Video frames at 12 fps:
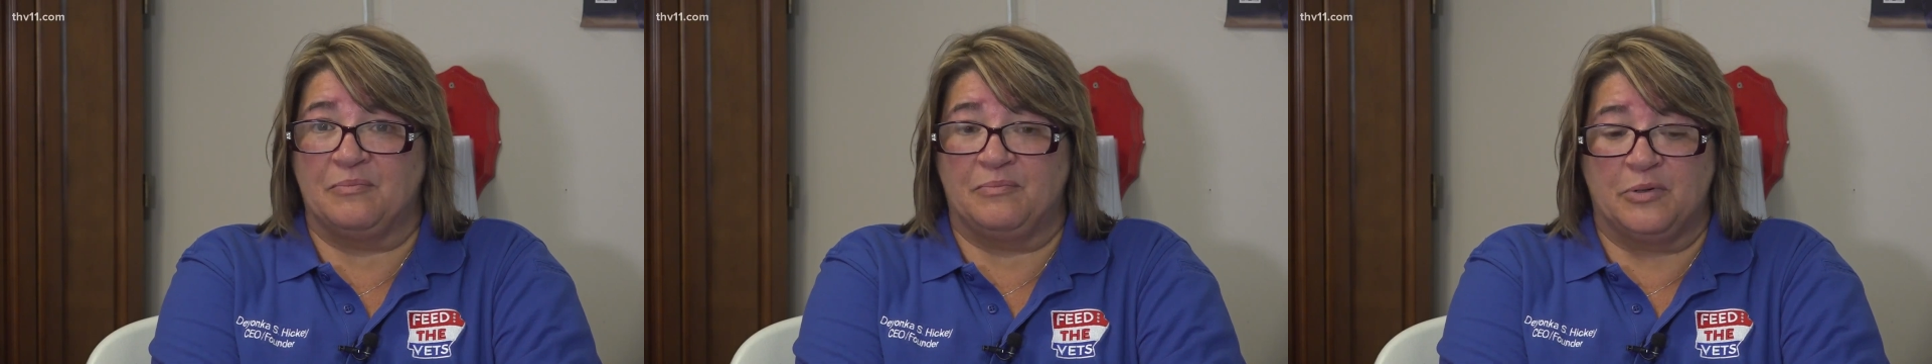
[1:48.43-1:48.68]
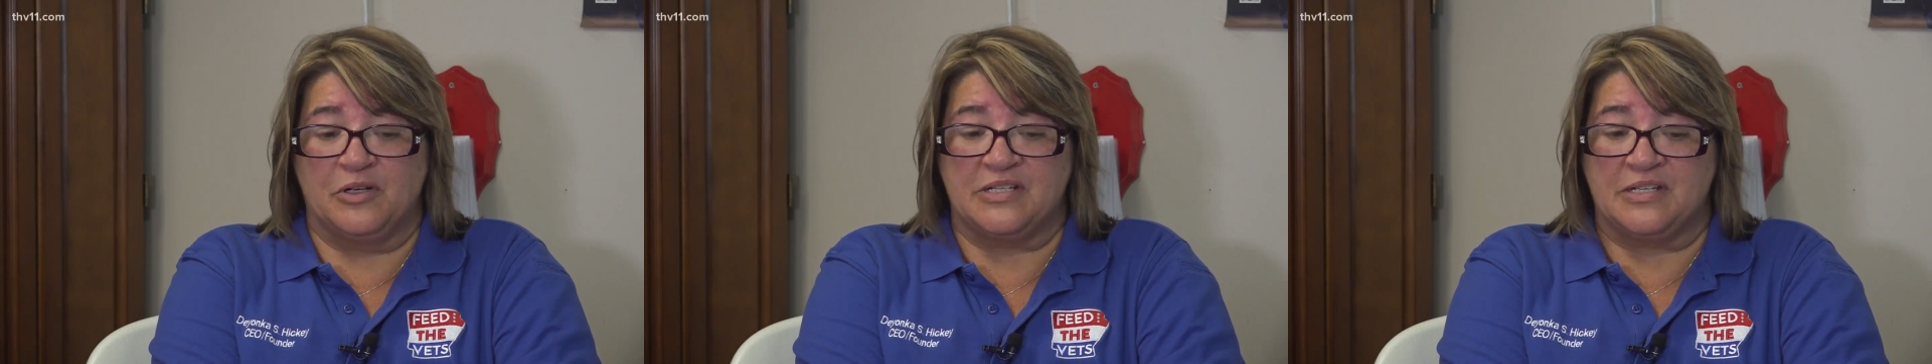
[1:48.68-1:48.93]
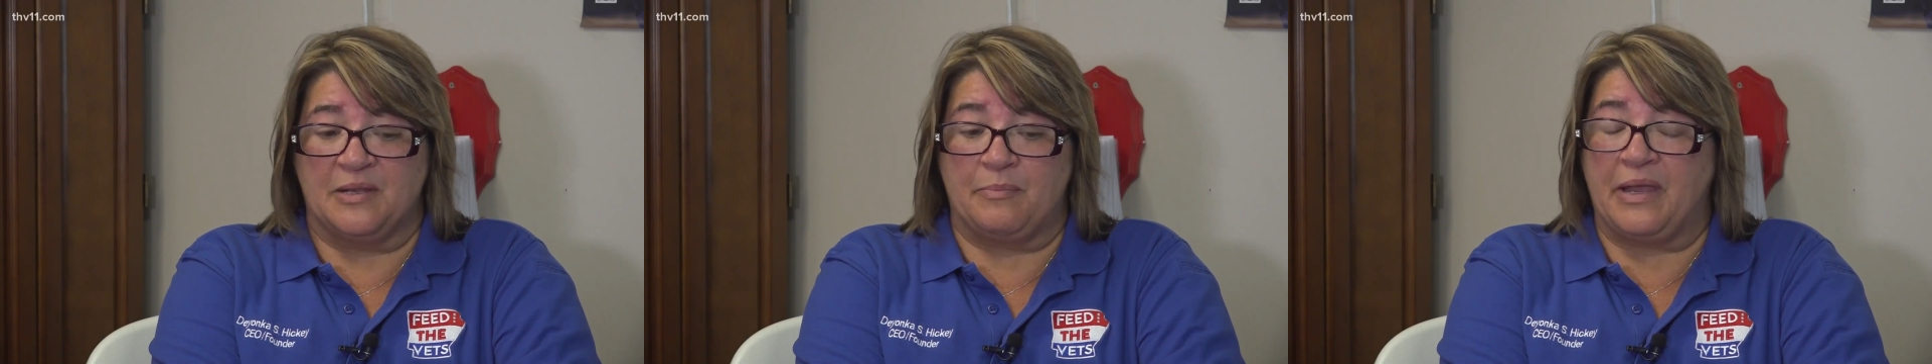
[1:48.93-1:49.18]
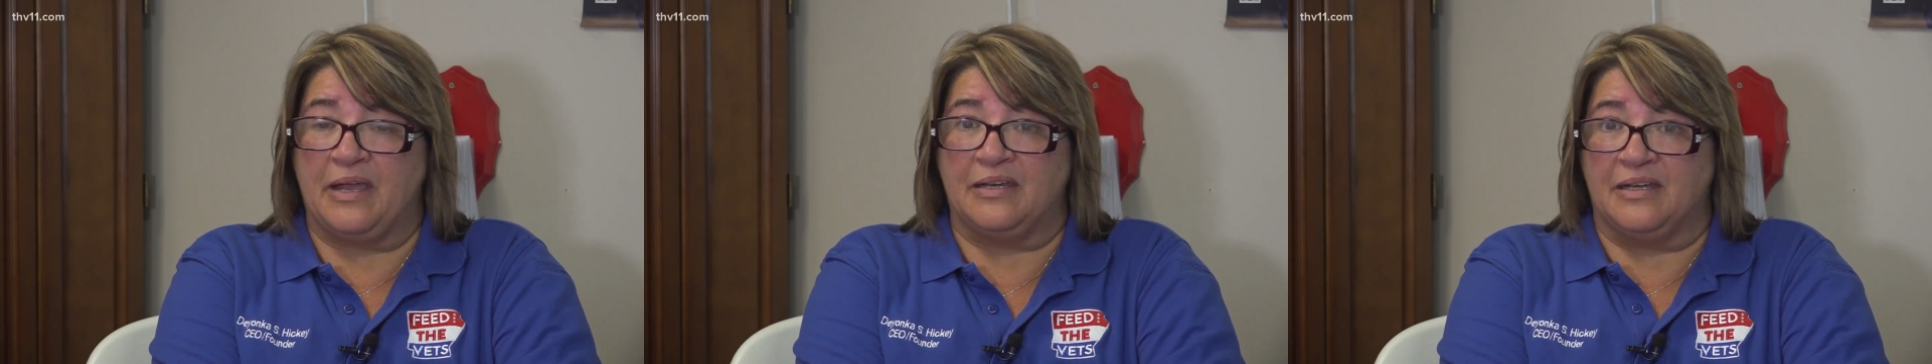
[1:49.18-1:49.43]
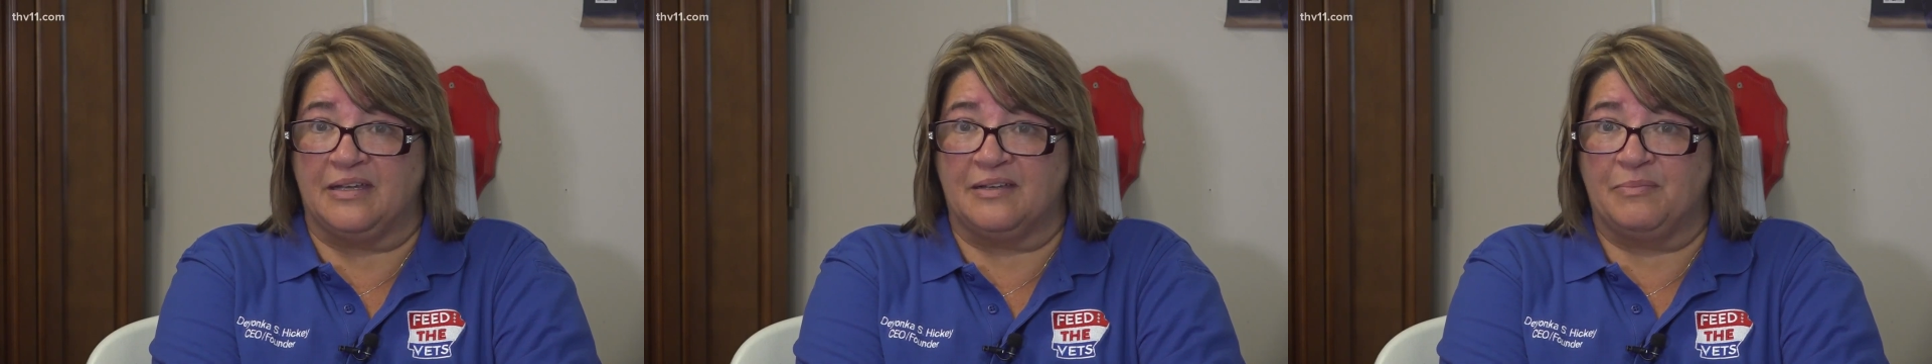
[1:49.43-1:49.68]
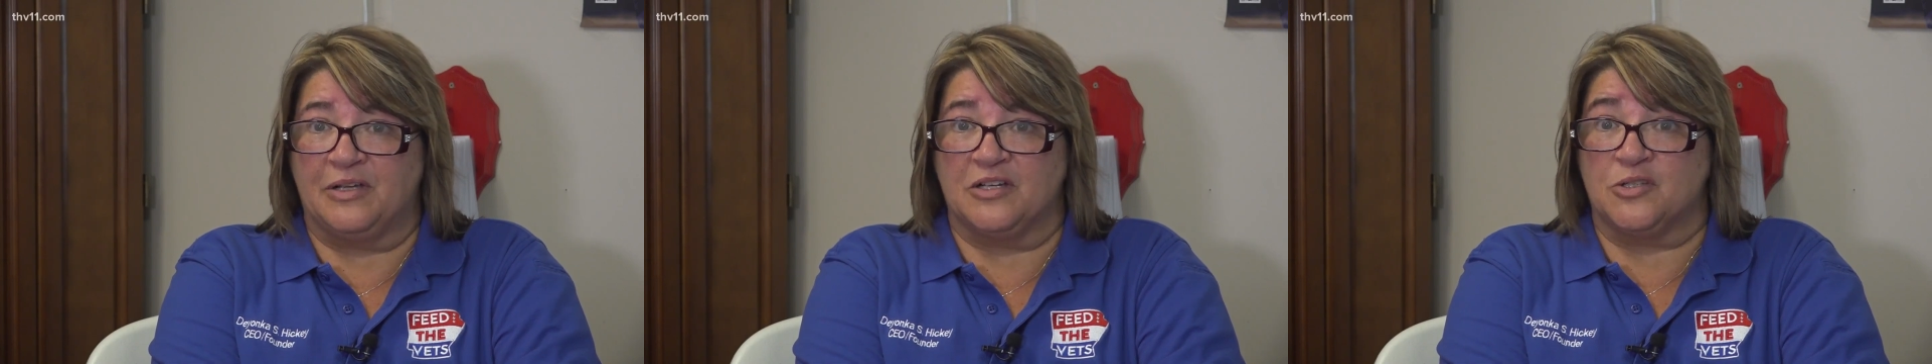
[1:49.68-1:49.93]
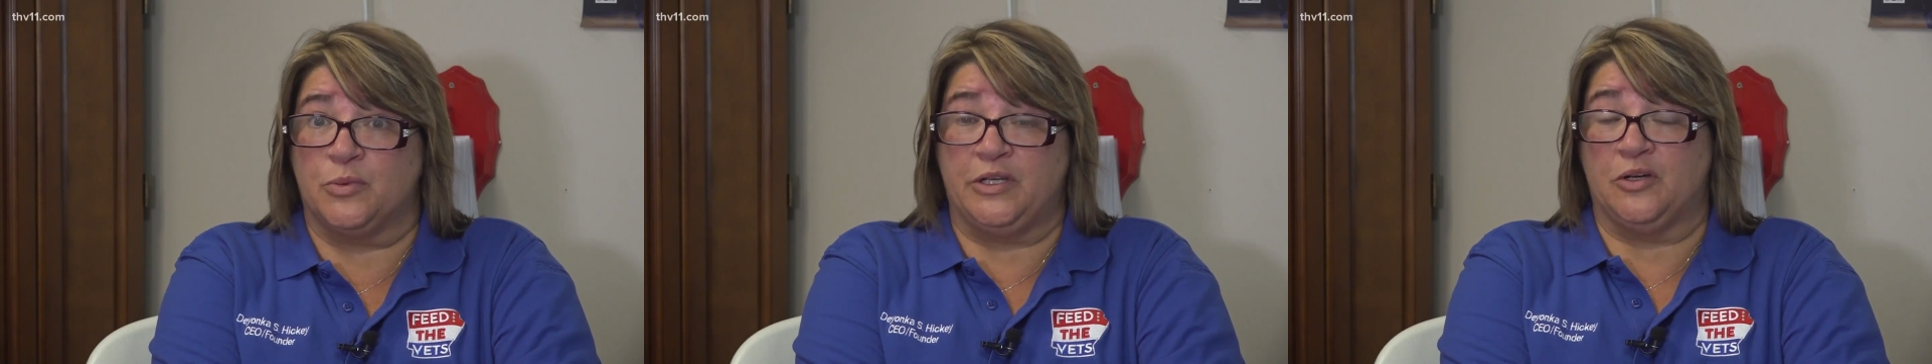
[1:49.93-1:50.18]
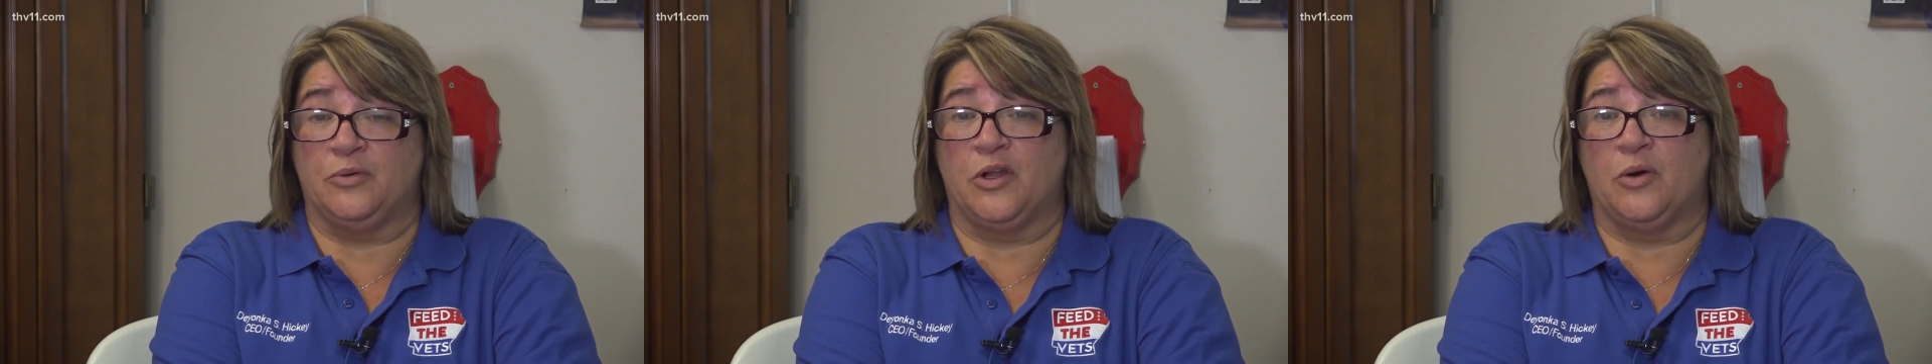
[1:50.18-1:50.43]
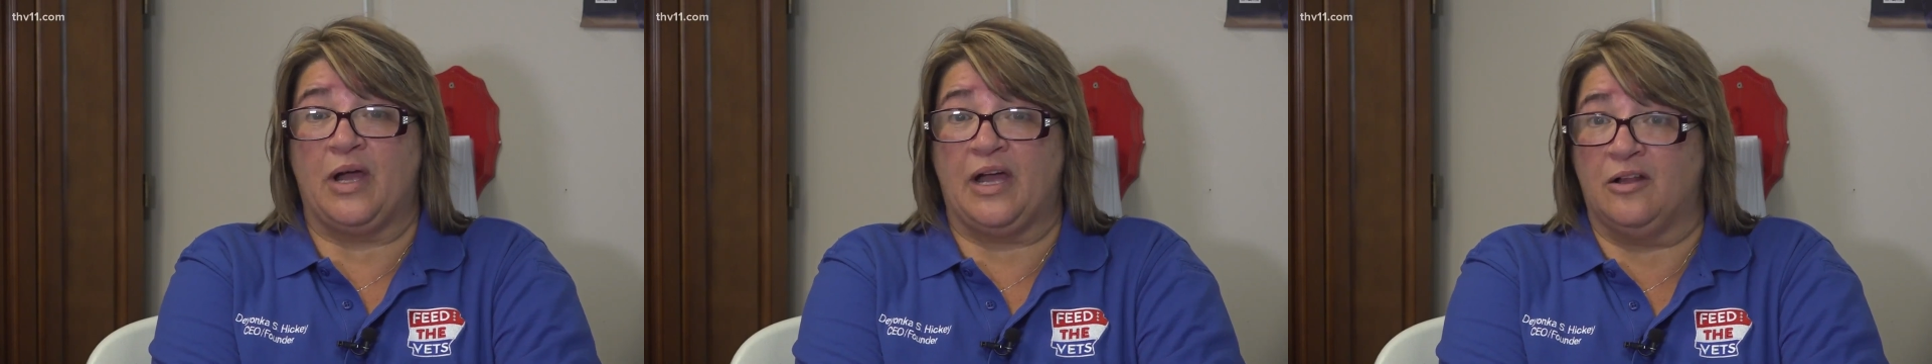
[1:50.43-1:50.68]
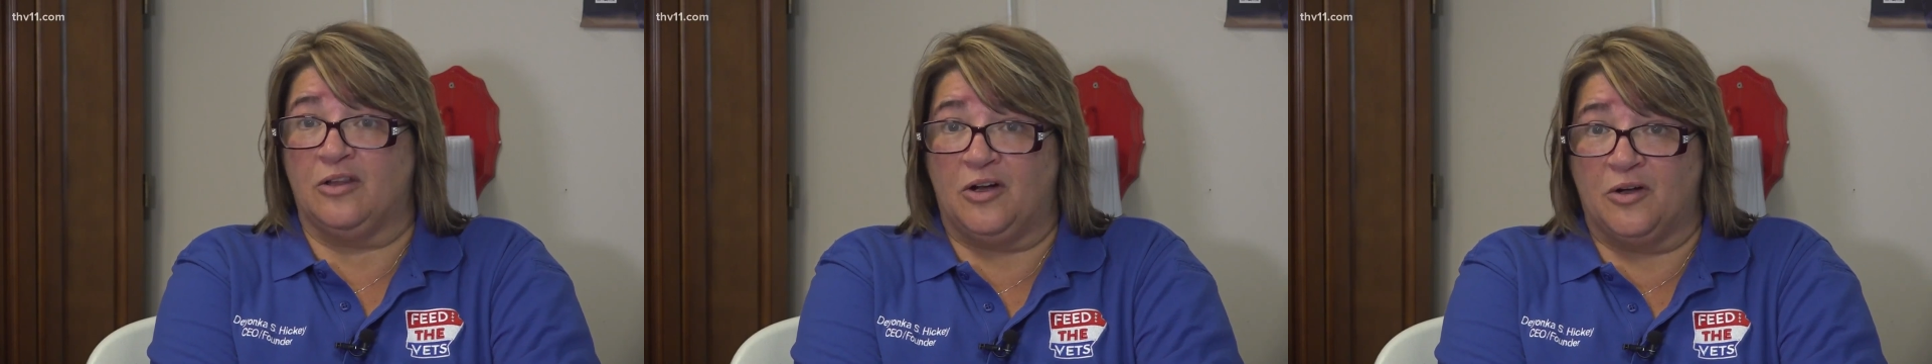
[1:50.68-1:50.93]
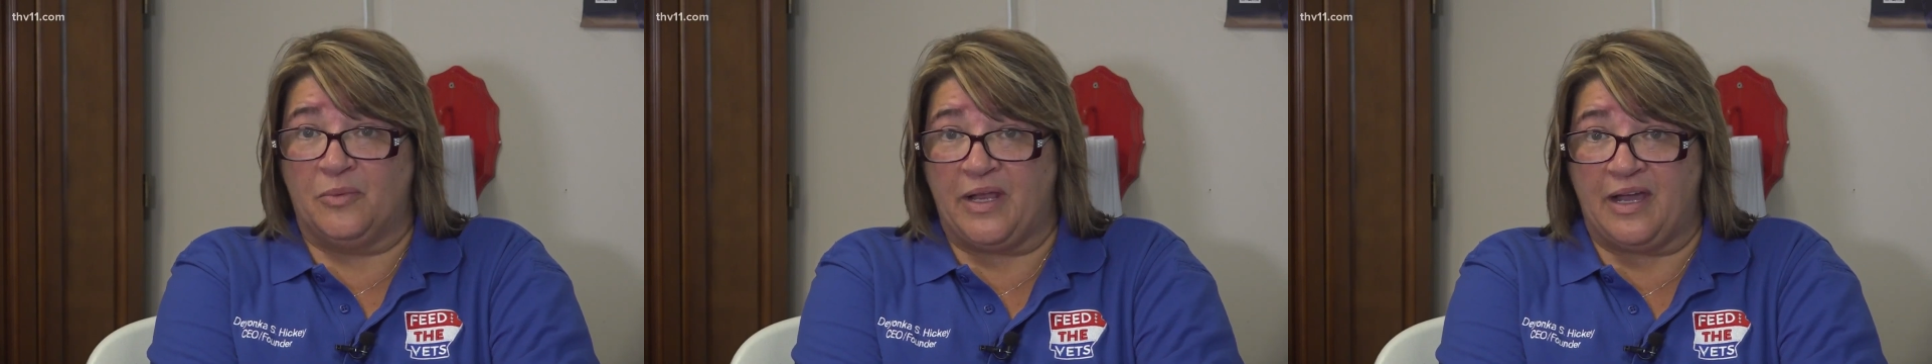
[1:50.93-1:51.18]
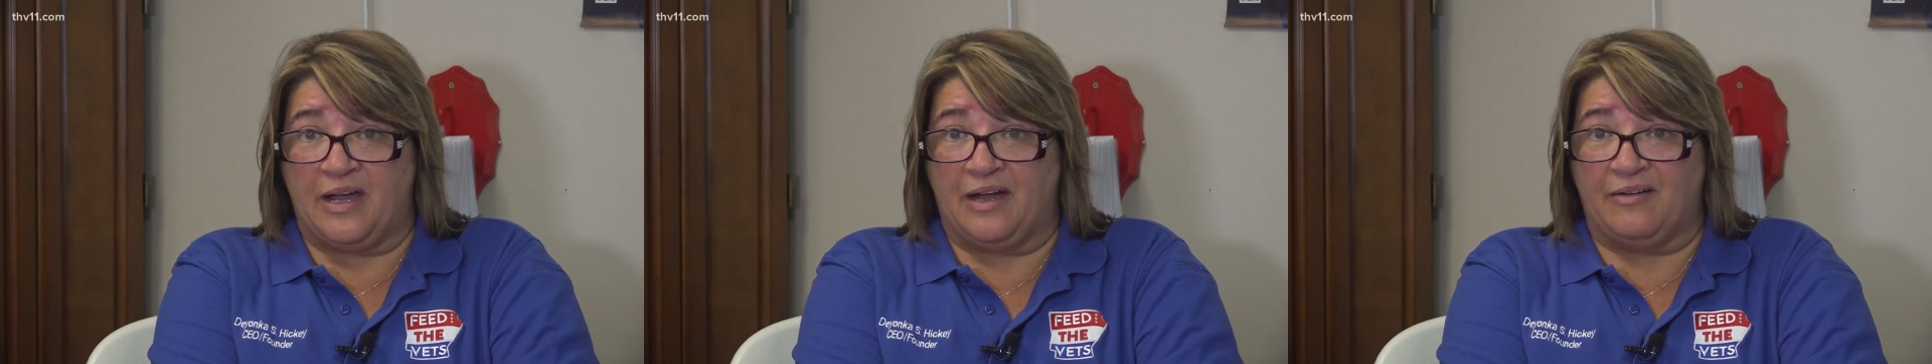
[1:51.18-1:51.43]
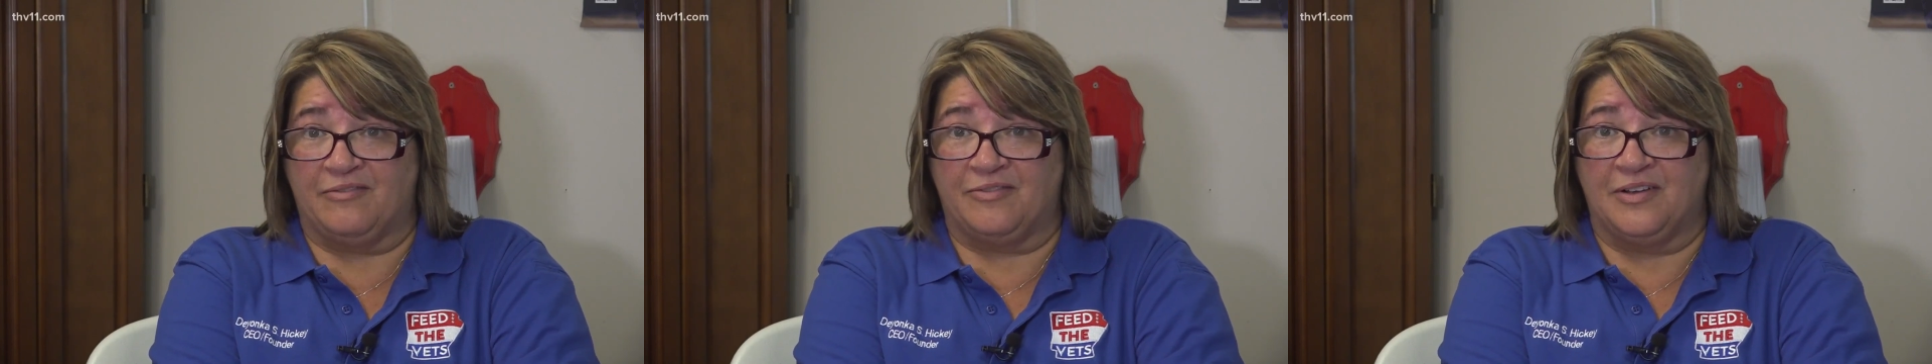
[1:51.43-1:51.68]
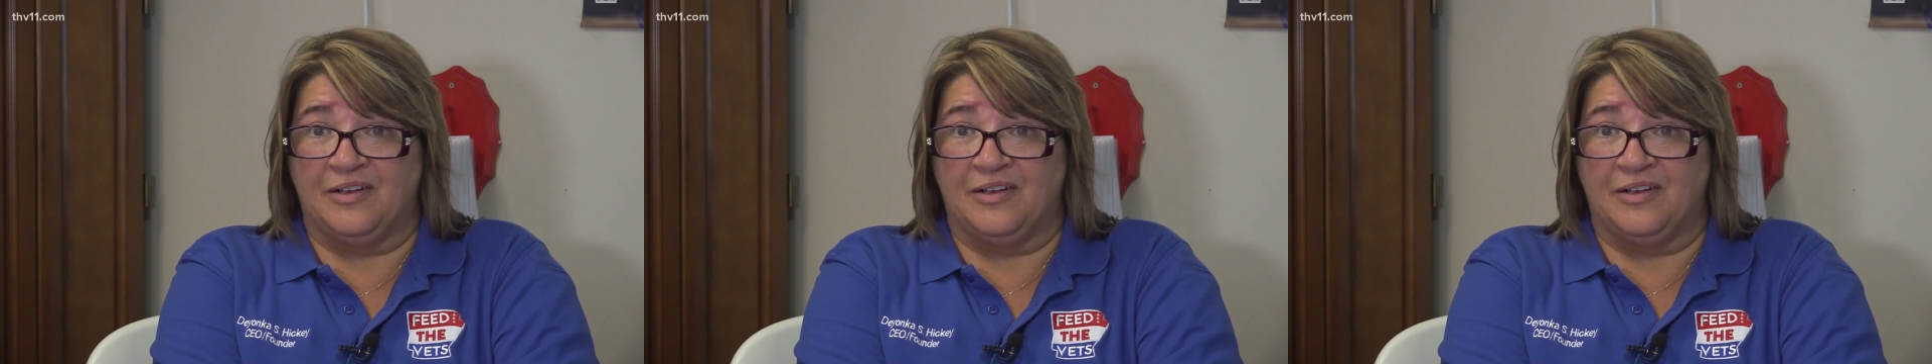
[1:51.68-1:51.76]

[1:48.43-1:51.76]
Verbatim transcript: put us in a panic because we don't know how long we have.